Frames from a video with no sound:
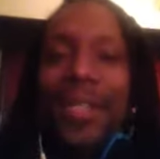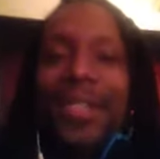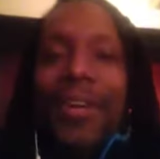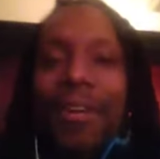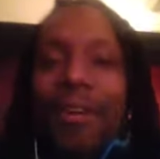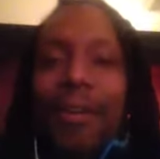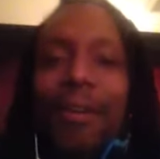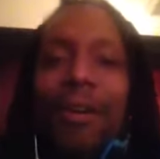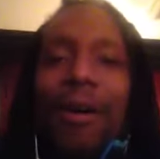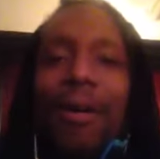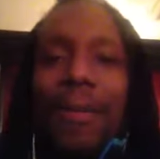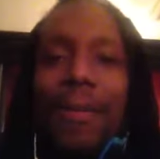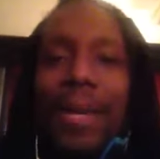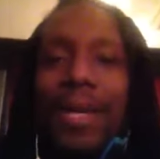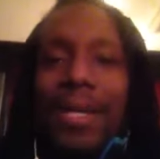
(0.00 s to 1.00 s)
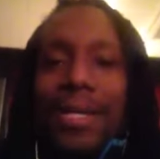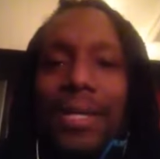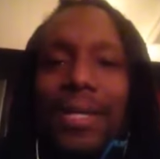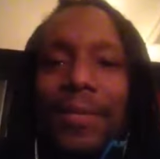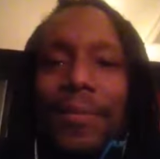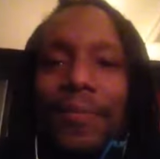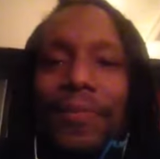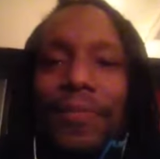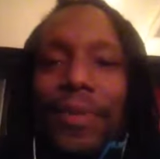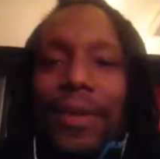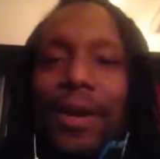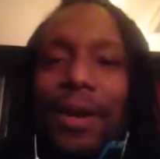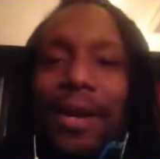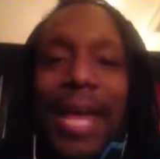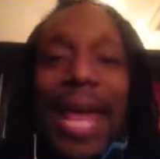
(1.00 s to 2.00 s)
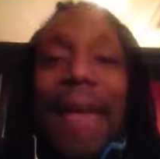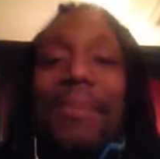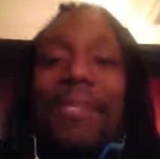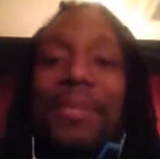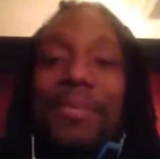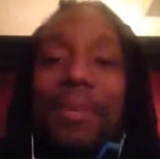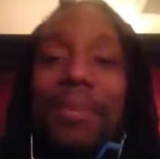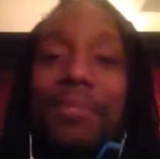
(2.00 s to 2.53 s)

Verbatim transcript: Y'all are amazing. Uh, it happens to be